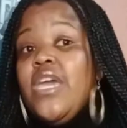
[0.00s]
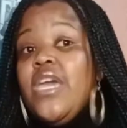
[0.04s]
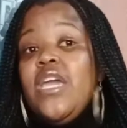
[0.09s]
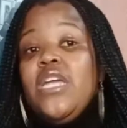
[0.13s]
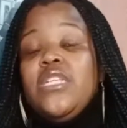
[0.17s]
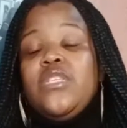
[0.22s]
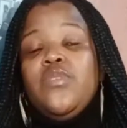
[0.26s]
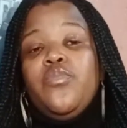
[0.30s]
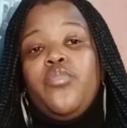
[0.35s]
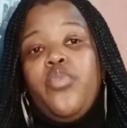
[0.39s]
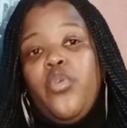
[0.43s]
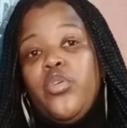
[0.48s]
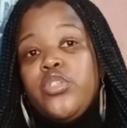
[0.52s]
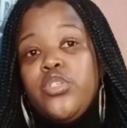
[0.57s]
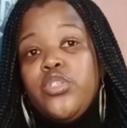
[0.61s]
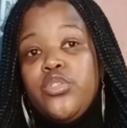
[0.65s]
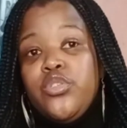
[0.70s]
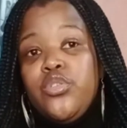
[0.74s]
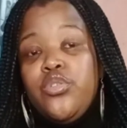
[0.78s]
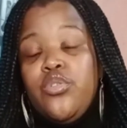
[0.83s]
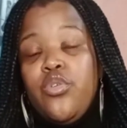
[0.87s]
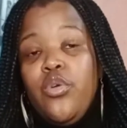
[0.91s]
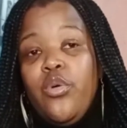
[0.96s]
It's important
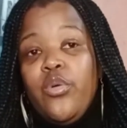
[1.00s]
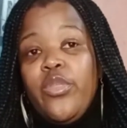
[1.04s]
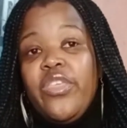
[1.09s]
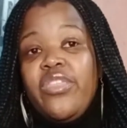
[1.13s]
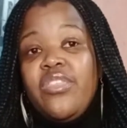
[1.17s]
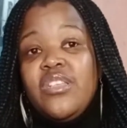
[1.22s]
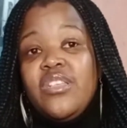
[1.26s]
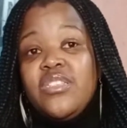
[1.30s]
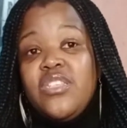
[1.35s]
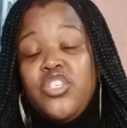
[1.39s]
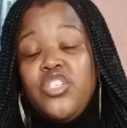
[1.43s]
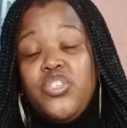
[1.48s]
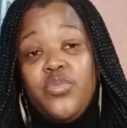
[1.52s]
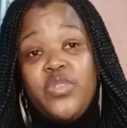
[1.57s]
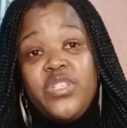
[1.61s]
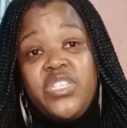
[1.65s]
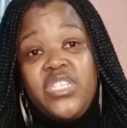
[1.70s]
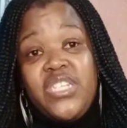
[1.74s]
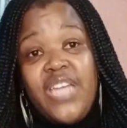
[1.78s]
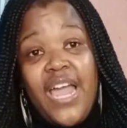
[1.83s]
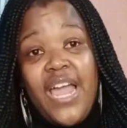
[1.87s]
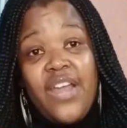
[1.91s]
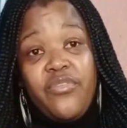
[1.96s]
to know the things that you will
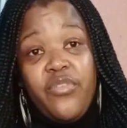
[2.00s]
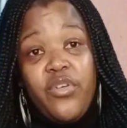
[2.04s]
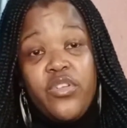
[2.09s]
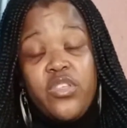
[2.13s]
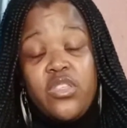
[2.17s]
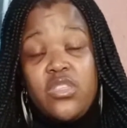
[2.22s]
stand for,